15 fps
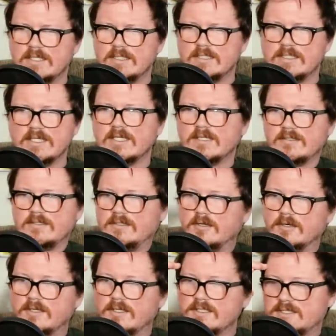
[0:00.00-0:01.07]
yeah, the
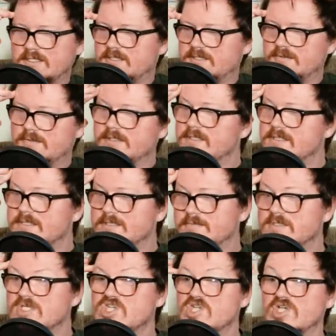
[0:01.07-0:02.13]
Art Institute
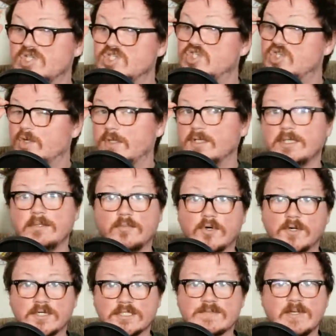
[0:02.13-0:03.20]
is certainly
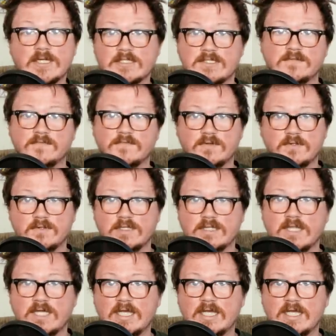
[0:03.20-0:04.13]
more expansive than